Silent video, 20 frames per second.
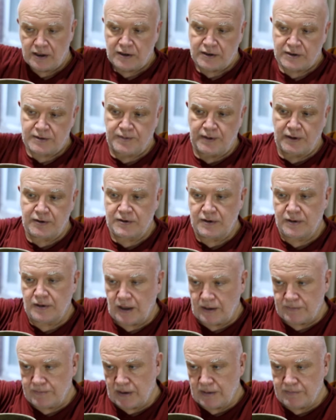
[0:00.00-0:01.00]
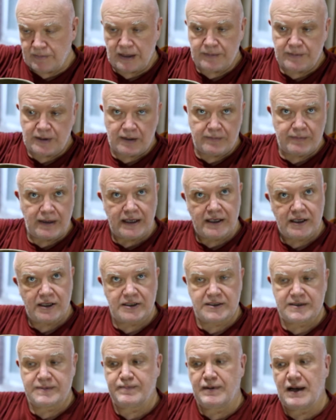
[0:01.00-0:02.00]
Suppose maybe I'm making a
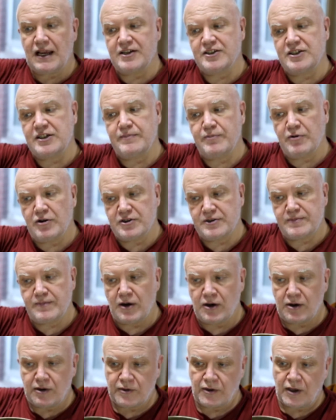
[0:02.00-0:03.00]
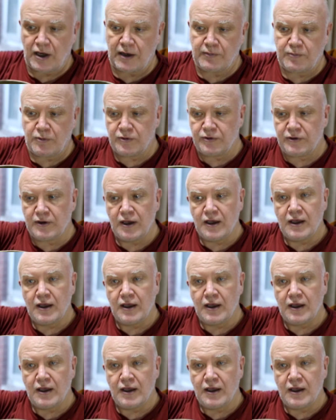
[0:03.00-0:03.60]
splashy brush mark that I want